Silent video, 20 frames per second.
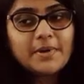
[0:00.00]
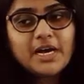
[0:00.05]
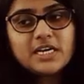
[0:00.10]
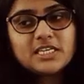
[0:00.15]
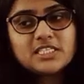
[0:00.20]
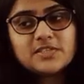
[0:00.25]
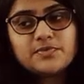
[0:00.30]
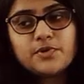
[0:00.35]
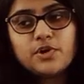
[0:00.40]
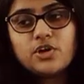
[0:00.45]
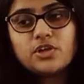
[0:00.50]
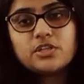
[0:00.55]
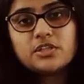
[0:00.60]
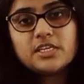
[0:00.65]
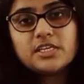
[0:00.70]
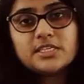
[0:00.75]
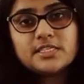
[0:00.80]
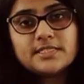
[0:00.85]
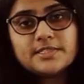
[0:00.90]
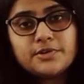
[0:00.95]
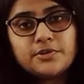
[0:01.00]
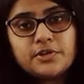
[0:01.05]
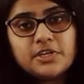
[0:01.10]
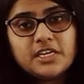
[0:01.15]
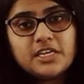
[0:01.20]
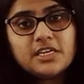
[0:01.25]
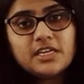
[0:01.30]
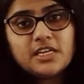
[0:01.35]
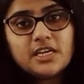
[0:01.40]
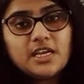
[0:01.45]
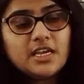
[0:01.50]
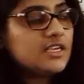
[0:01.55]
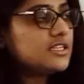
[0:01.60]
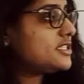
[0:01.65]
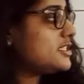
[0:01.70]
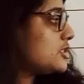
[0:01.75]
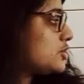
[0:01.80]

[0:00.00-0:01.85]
marks for this unit is